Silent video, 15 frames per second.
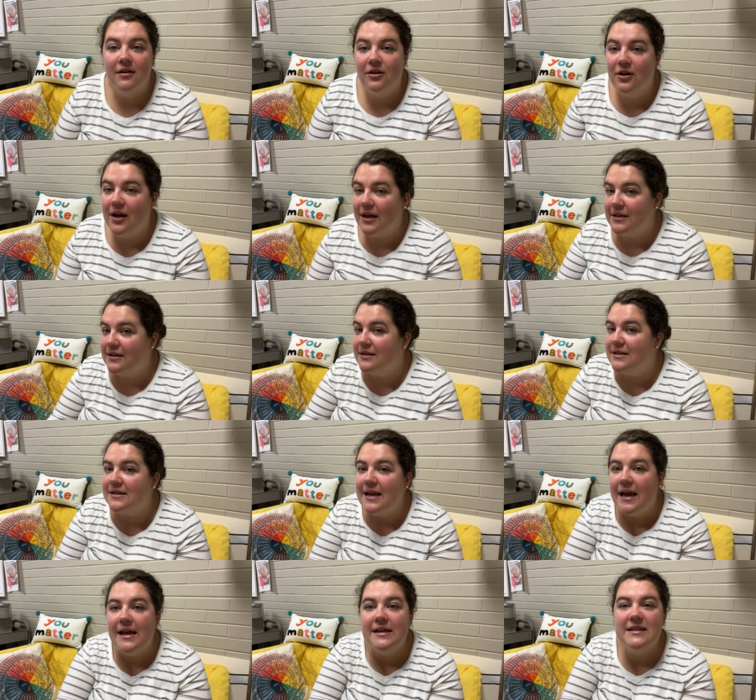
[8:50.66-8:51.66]
get
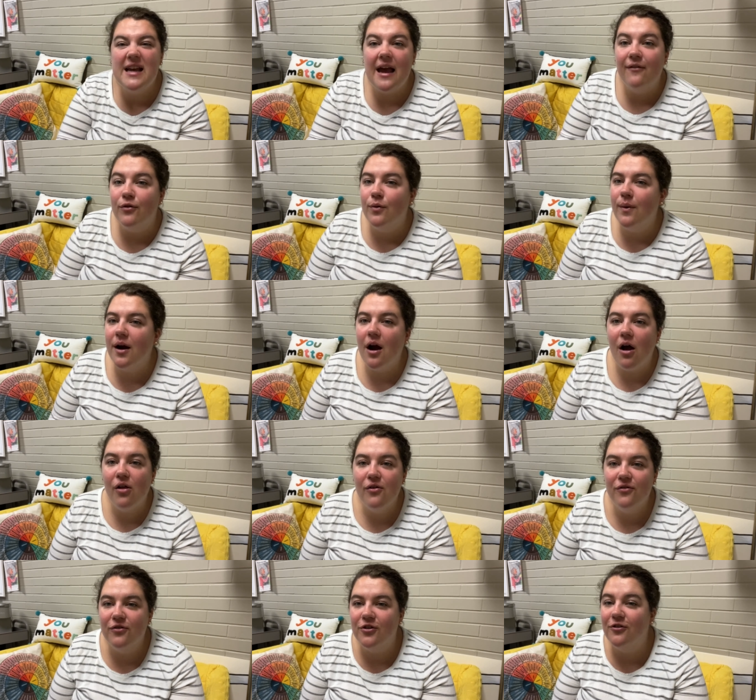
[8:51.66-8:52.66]
sand everywhere all
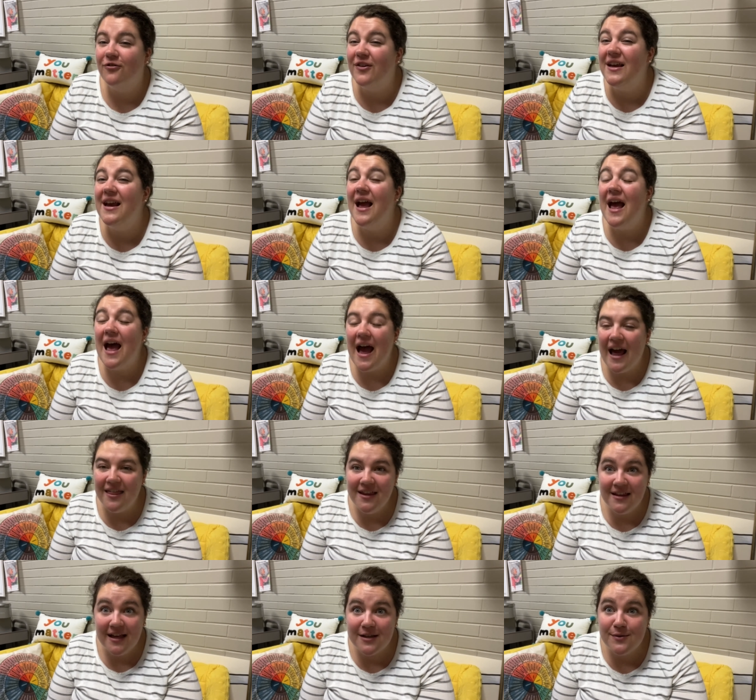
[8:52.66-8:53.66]
over your feet? I
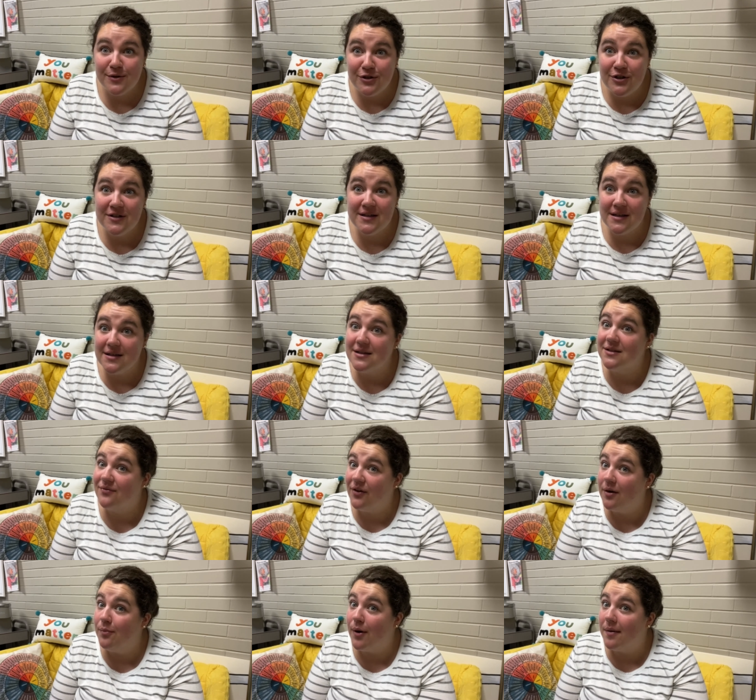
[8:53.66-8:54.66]
think that's what Jesus's
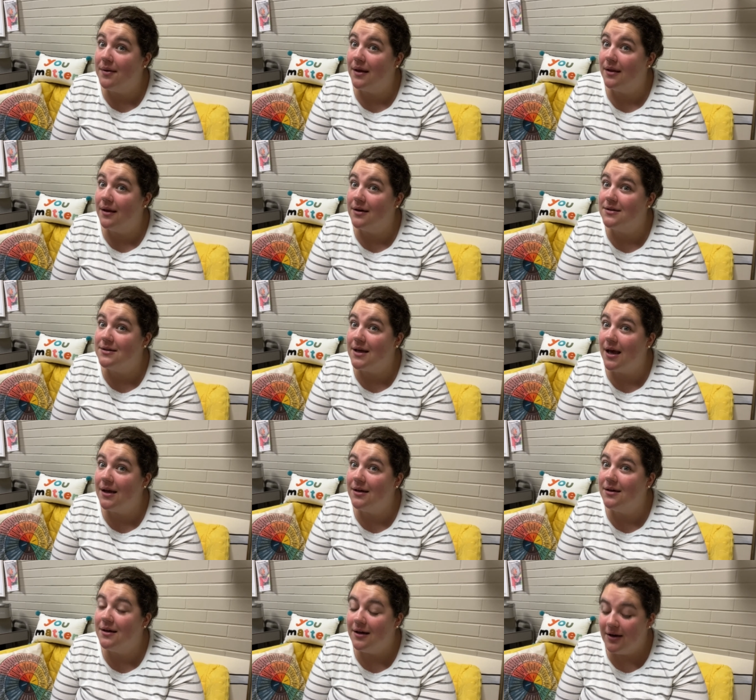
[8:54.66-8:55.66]
feet probably looked
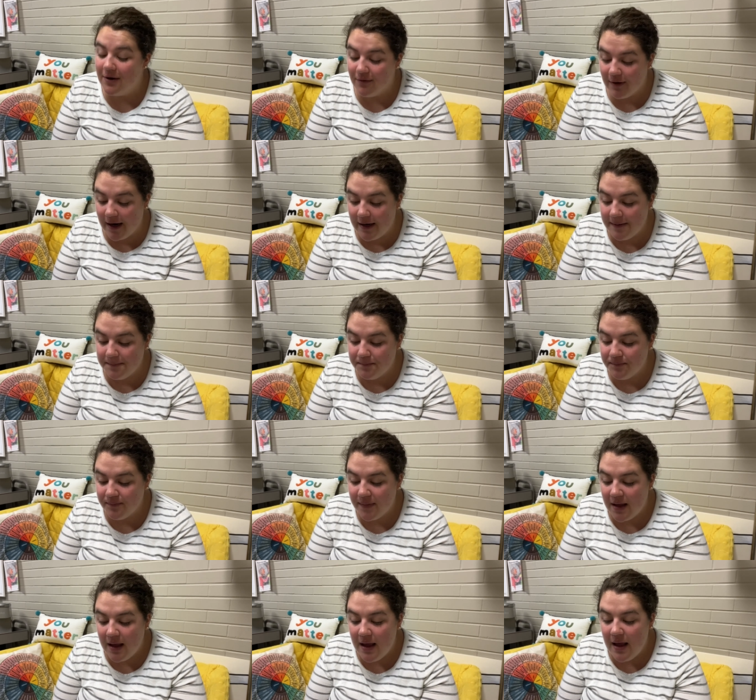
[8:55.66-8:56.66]
like, right?
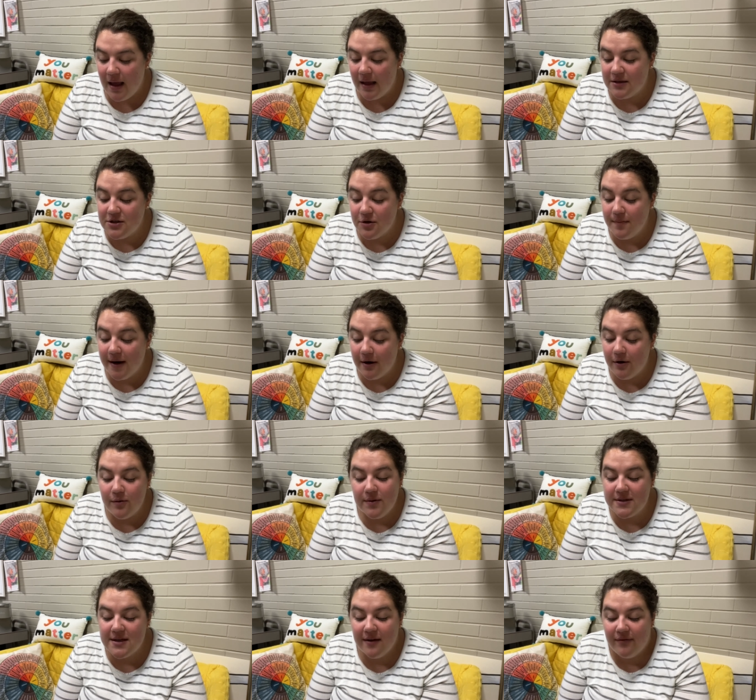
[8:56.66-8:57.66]
And so Mary
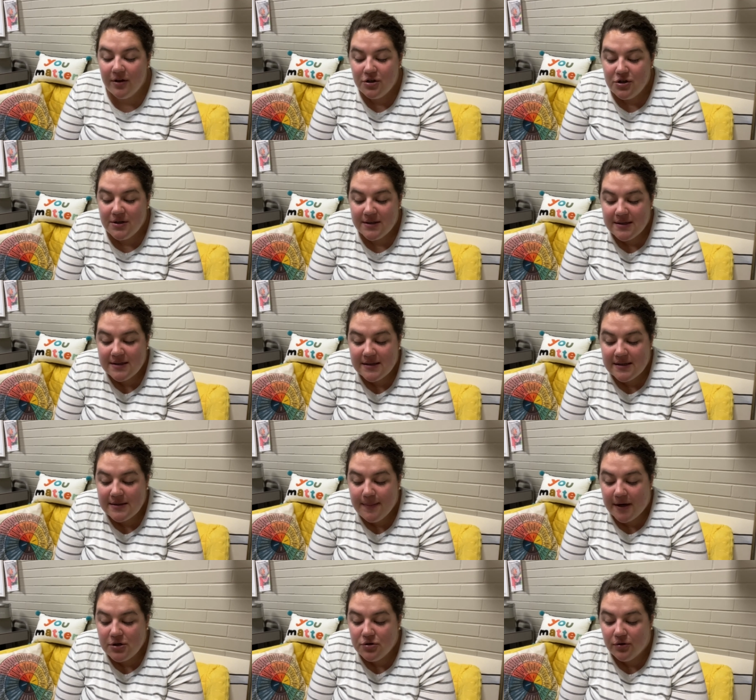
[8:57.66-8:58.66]
was giving Jesus a
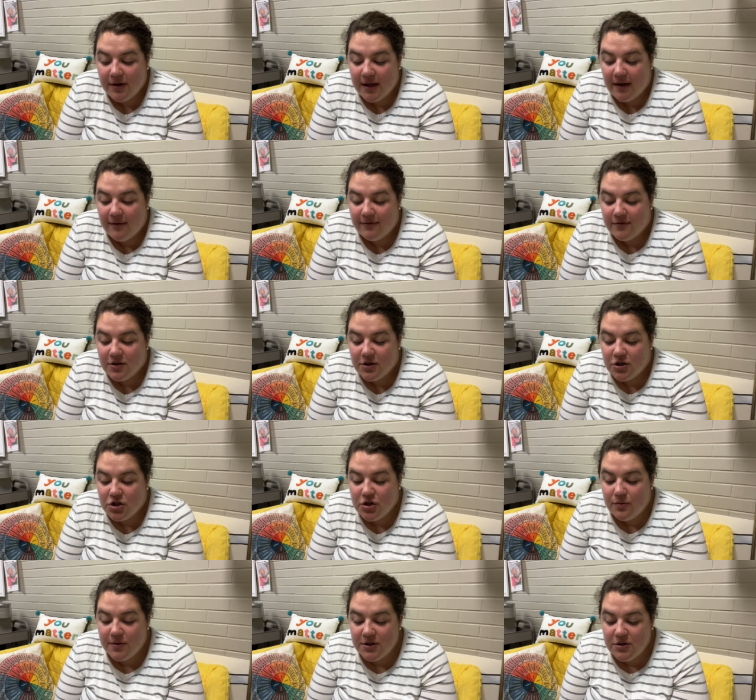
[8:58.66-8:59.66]
special gift.
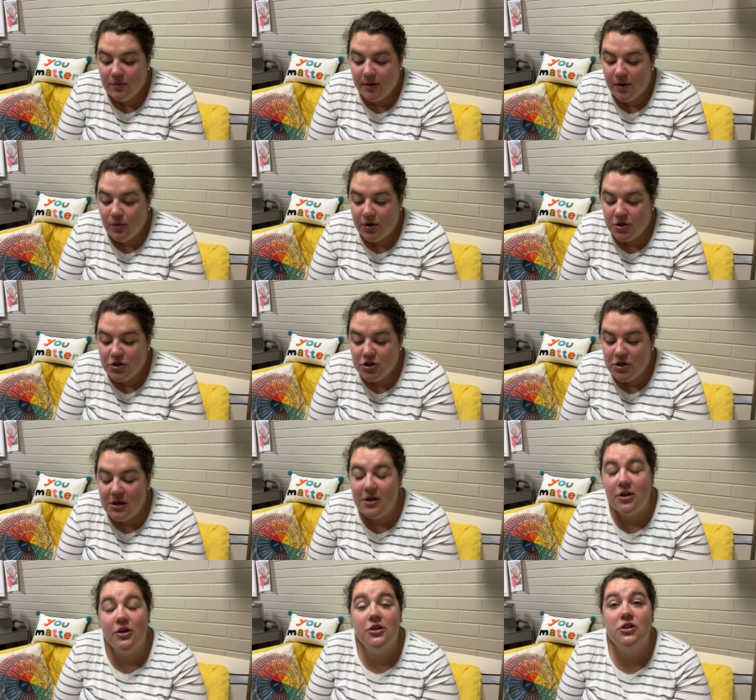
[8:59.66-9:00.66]
She was doing what she
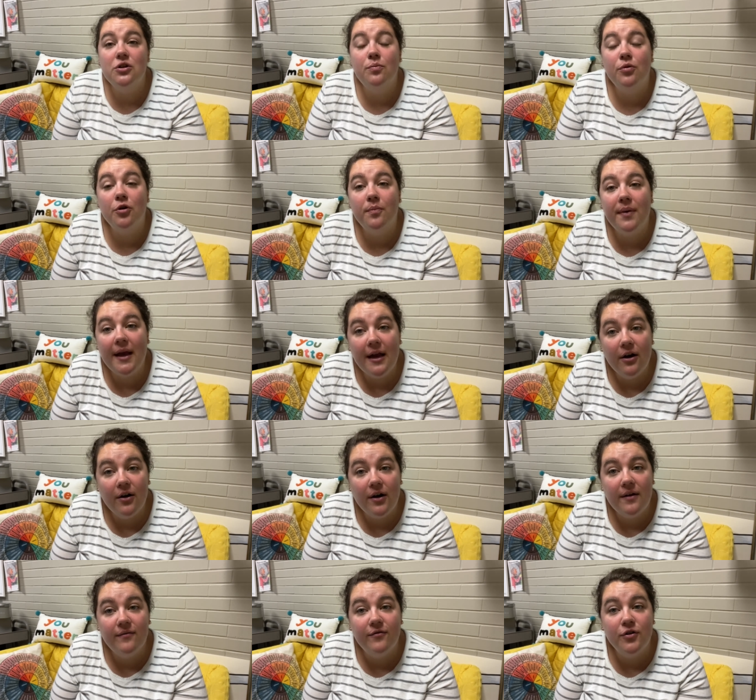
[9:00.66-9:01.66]
could to prepare
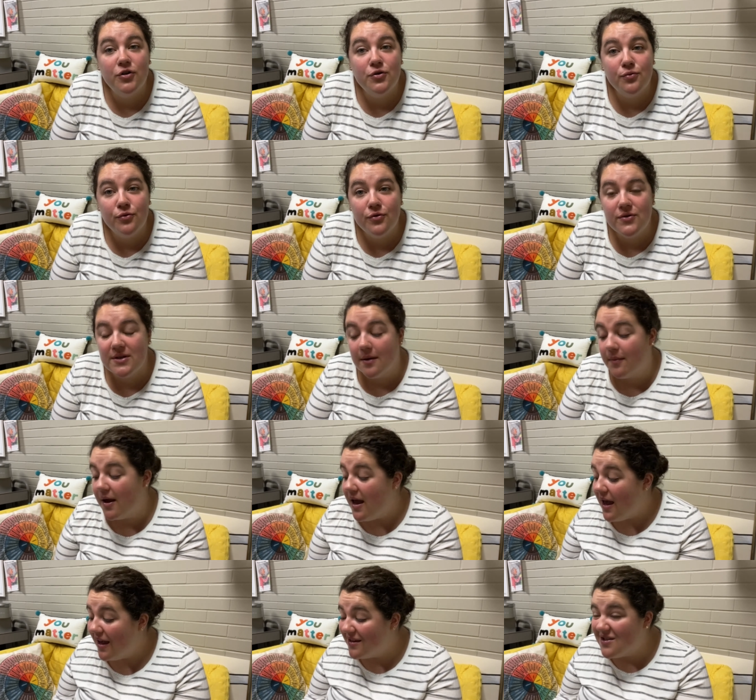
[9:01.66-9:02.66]
him for Jerusalem.
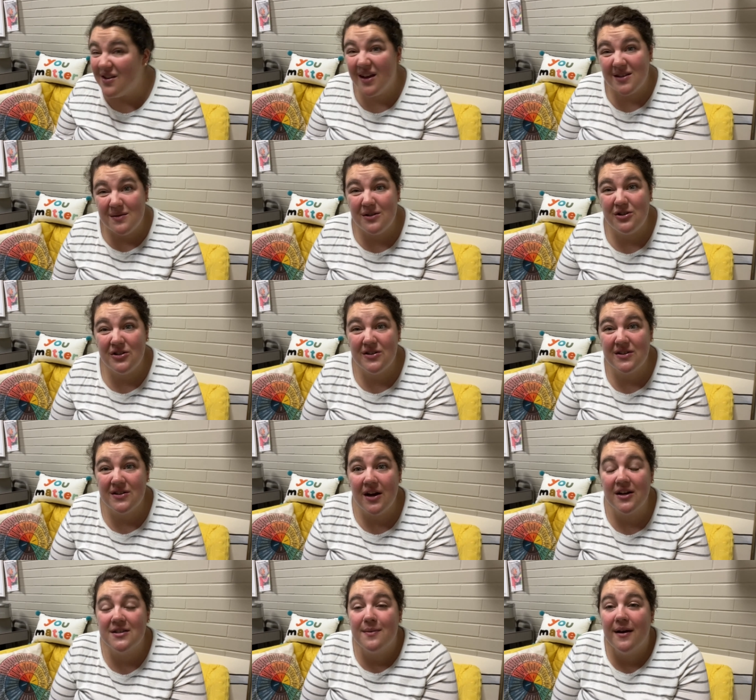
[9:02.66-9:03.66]
And so that's what Jesus
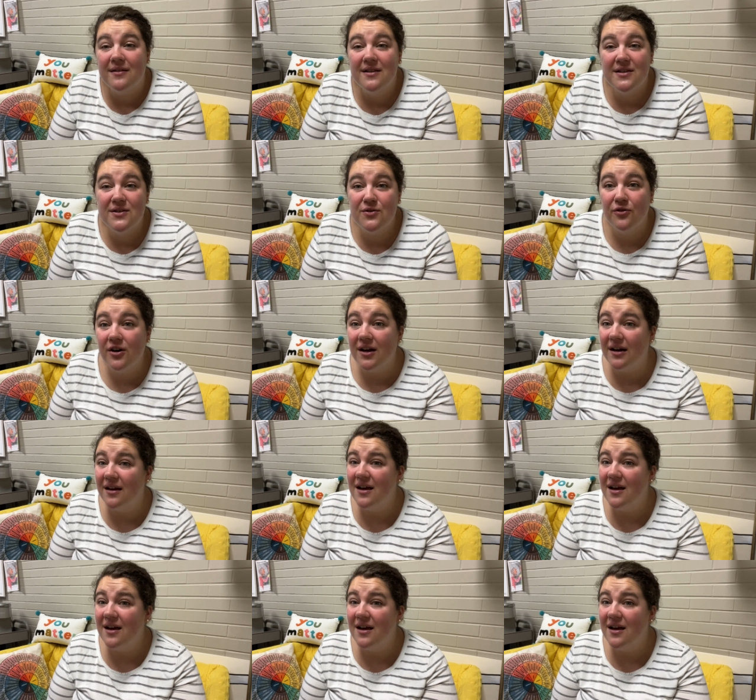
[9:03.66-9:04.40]
talks about in this story.